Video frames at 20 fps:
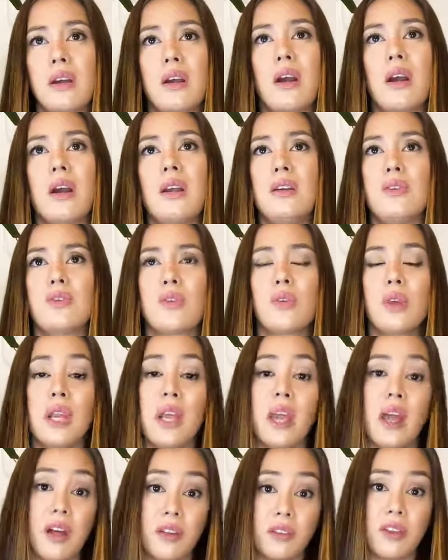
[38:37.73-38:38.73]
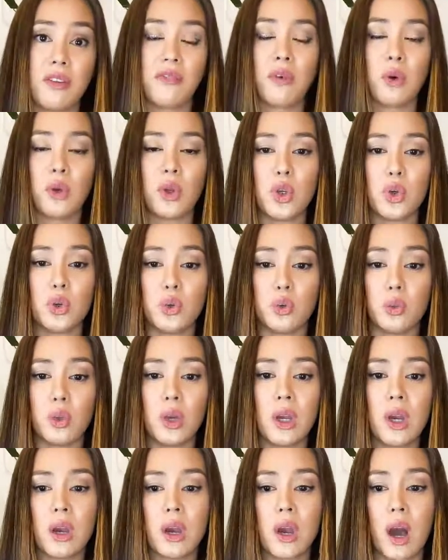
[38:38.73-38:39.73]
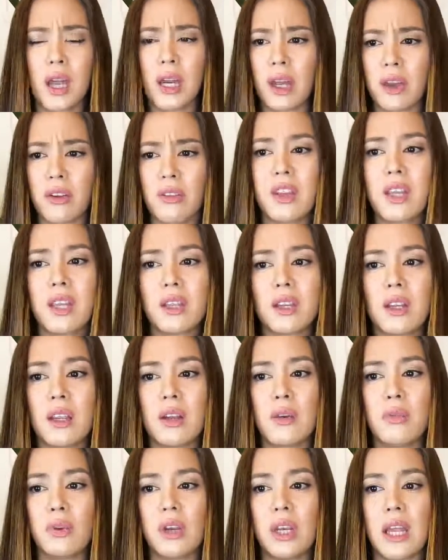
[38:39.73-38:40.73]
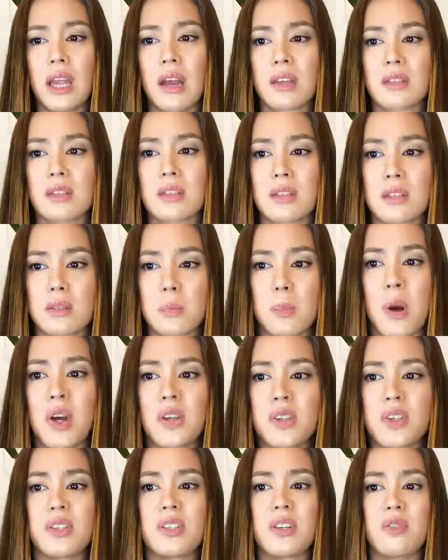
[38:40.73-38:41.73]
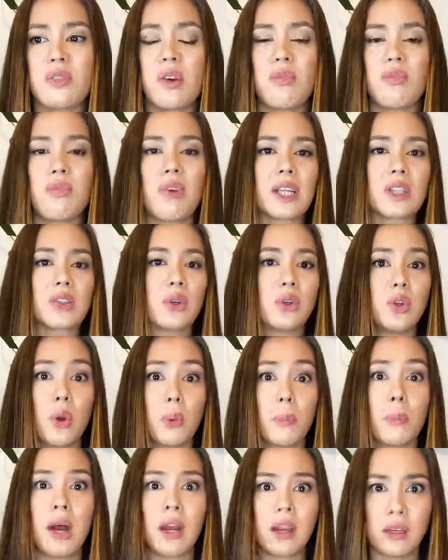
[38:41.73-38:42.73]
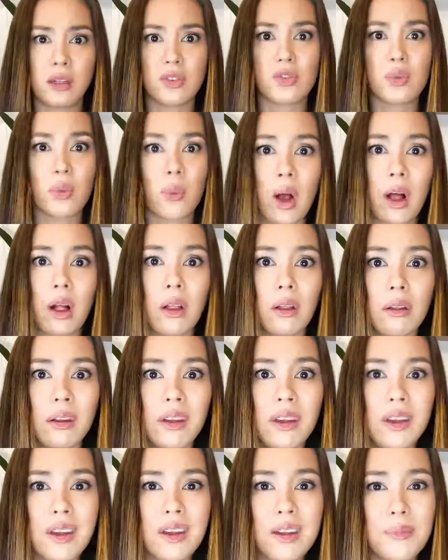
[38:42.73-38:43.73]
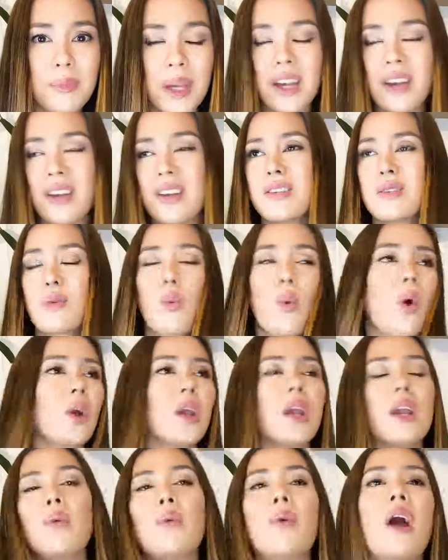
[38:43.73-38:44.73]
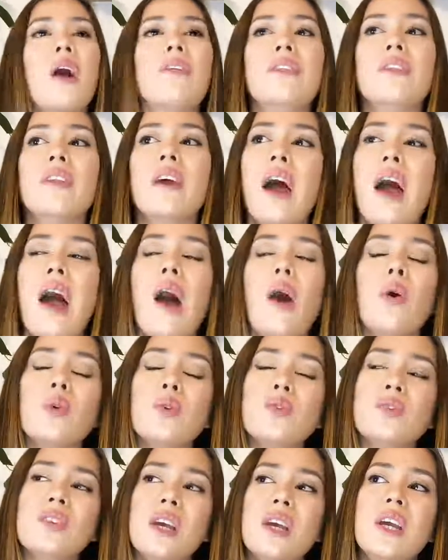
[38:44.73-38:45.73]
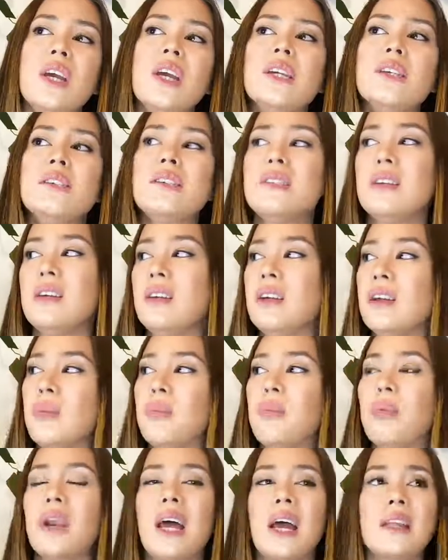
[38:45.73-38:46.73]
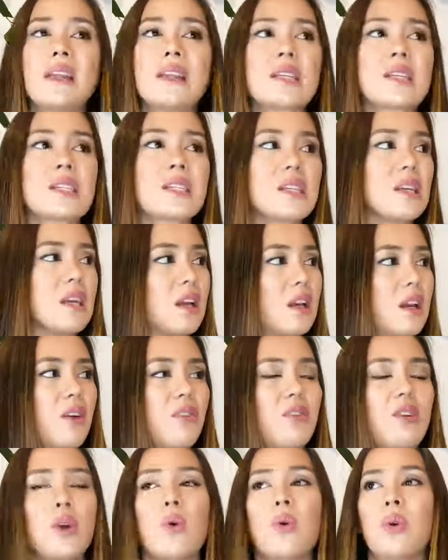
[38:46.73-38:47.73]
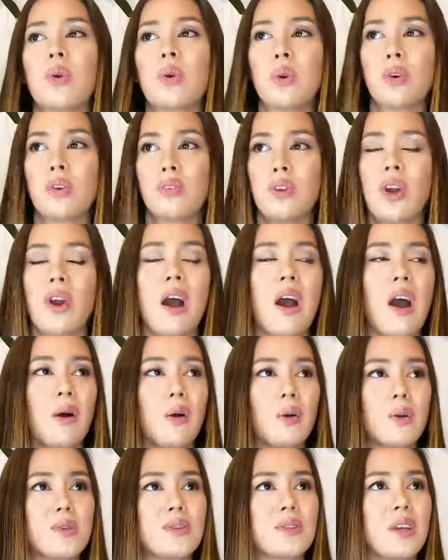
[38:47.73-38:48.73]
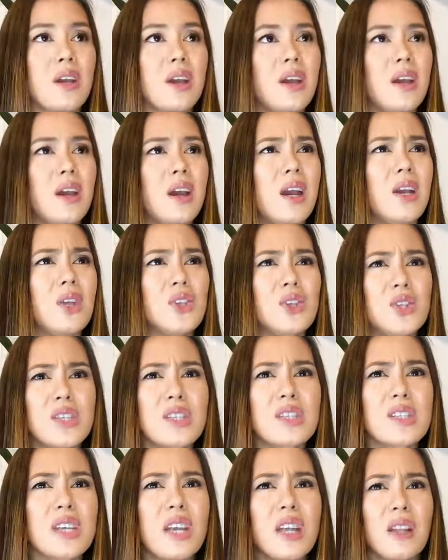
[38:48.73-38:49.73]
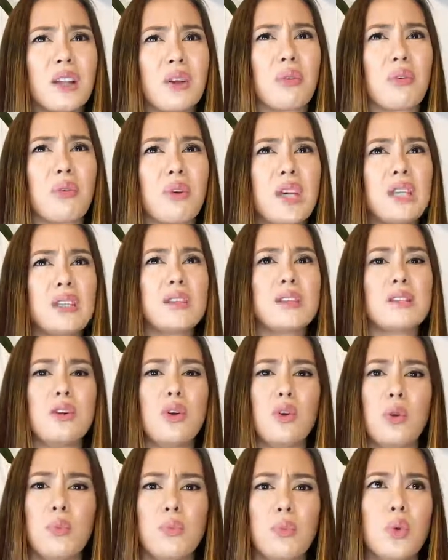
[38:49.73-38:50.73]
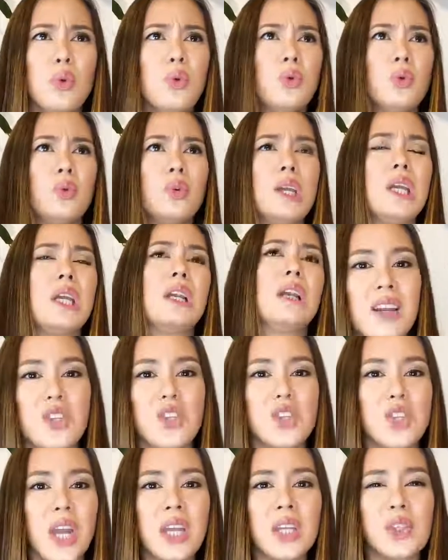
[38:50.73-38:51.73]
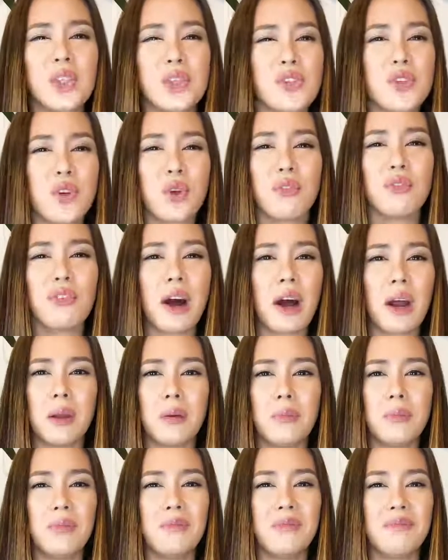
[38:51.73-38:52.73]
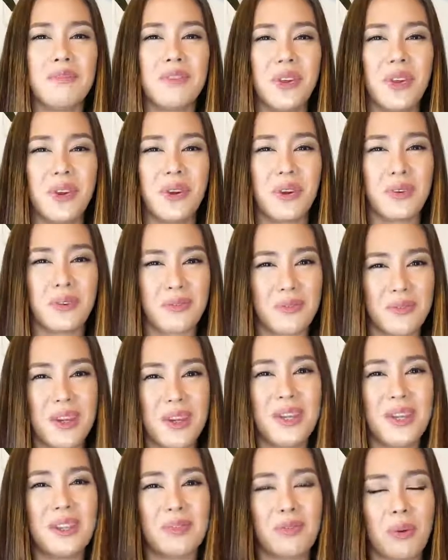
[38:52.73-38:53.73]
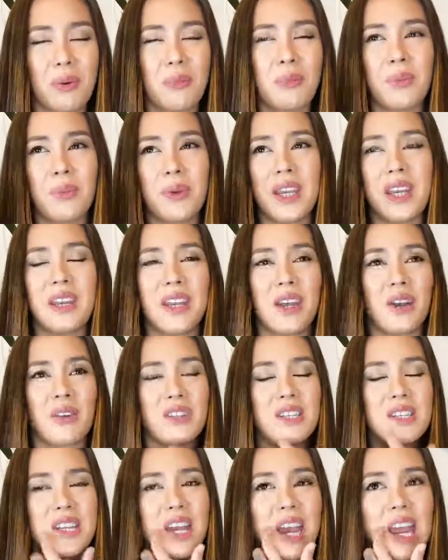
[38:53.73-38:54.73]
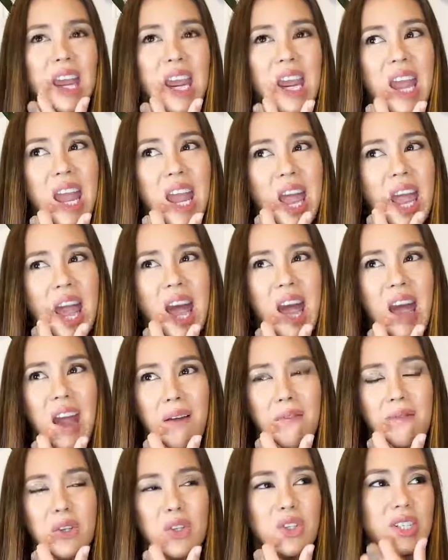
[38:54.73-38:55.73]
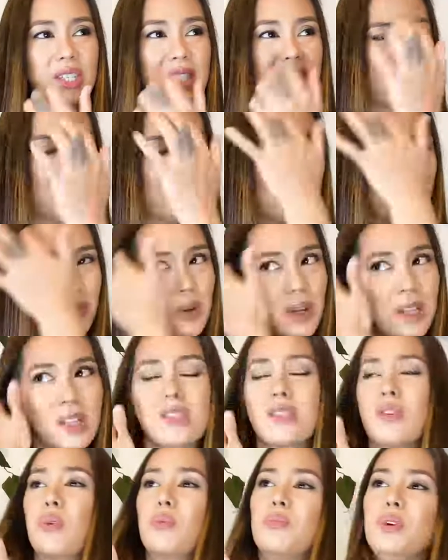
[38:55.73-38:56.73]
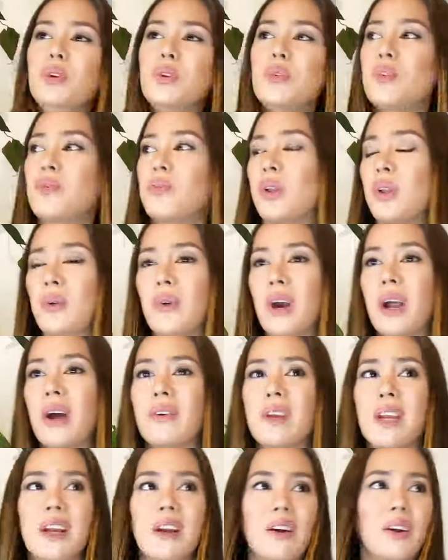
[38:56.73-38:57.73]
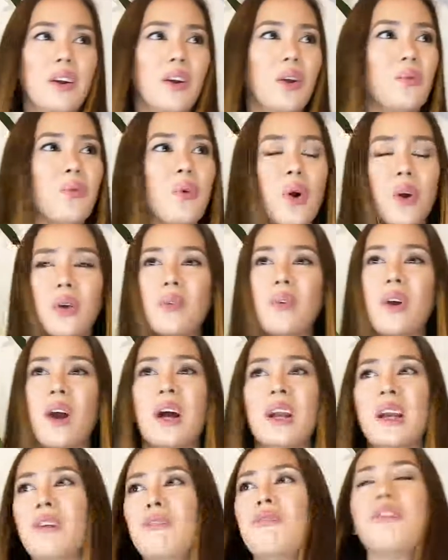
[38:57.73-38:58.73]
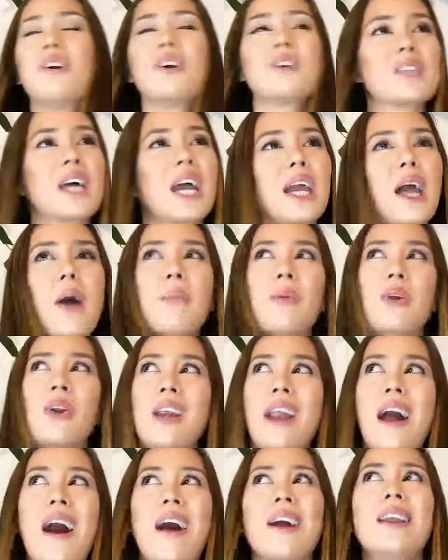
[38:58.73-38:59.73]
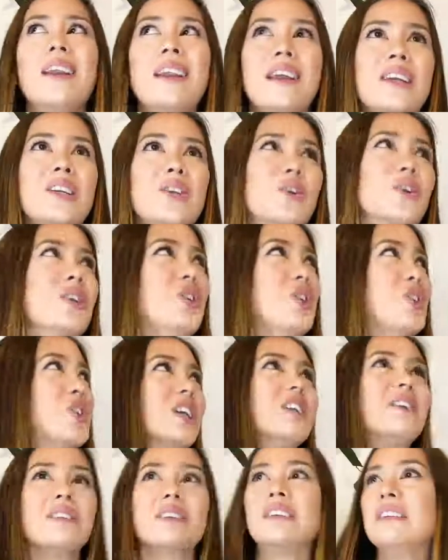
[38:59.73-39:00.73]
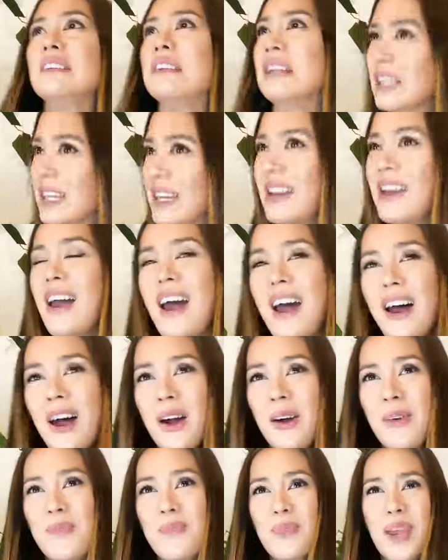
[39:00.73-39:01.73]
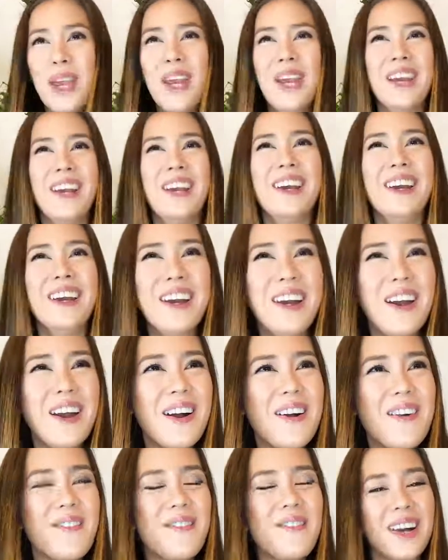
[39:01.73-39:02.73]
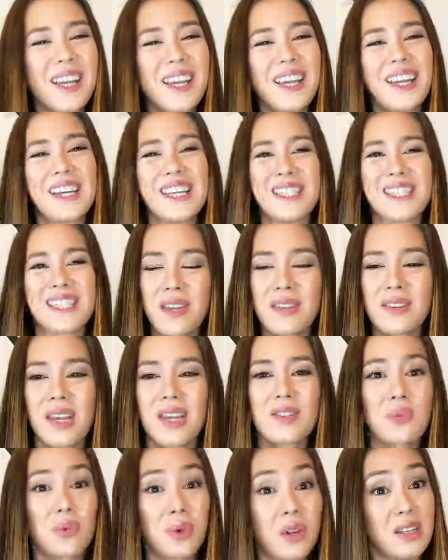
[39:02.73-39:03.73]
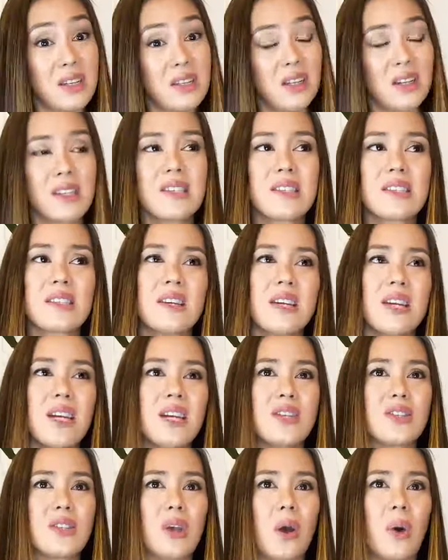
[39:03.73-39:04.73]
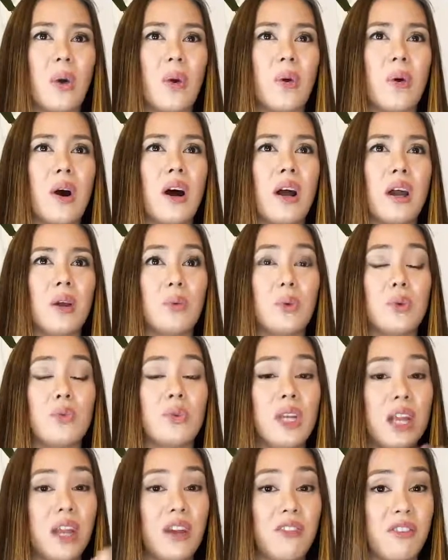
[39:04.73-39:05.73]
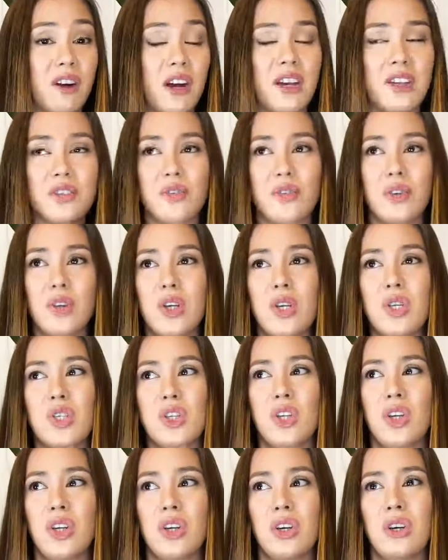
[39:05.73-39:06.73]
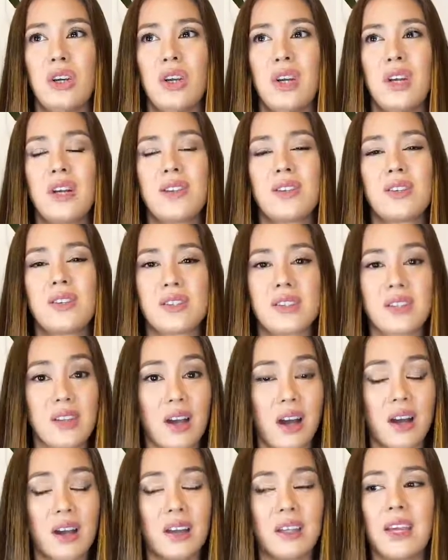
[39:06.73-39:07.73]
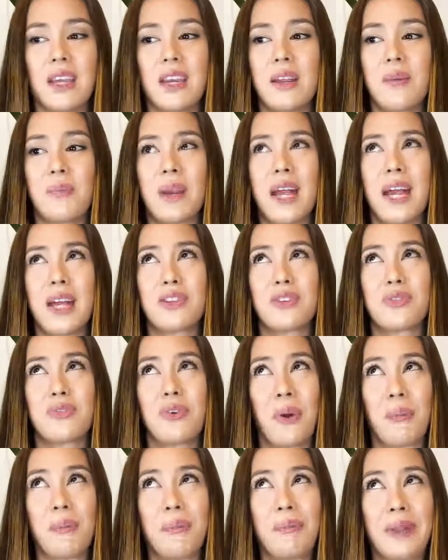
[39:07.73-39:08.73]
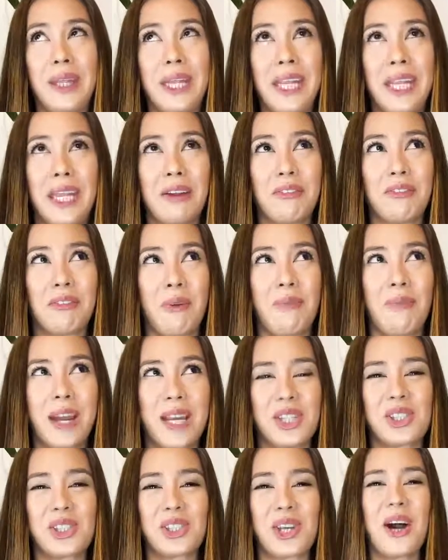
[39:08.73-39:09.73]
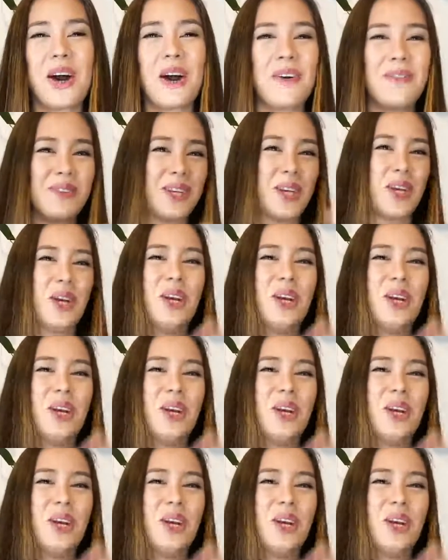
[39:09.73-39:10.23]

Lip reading: and it's really healthy for you. And I think that it really has this positive effect on your mind as well, because walking around the house, seeing plants in every corner of your house, it just increases your mood. It changes your vibe, you know, from the beginning of the day. You're just like, ooh, it's so beautiful around here. I can walk around. It feels like I'm on an island or a jungle. But yes, that's does. So I would really advise for you to start getting plants from me, from my shop.